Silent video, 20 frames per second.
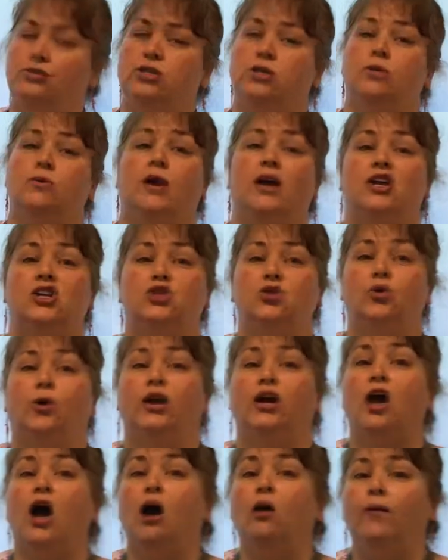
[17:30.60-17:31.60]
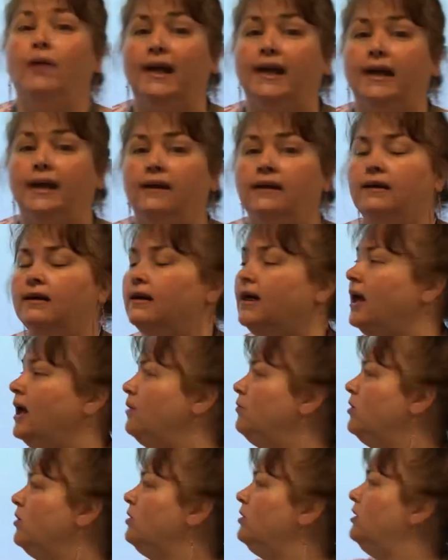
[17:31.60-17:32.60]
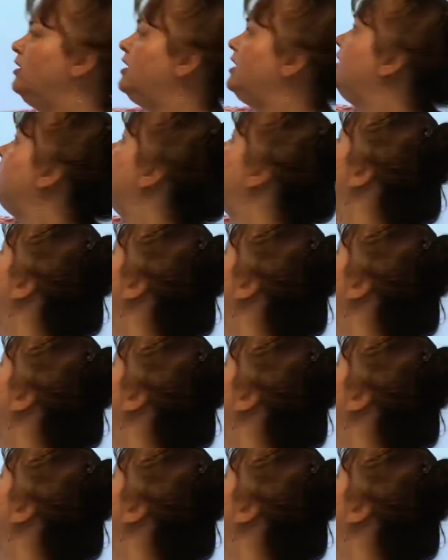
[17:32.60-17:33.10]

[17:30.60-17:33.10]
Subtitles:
who enjoy going, and we're looking for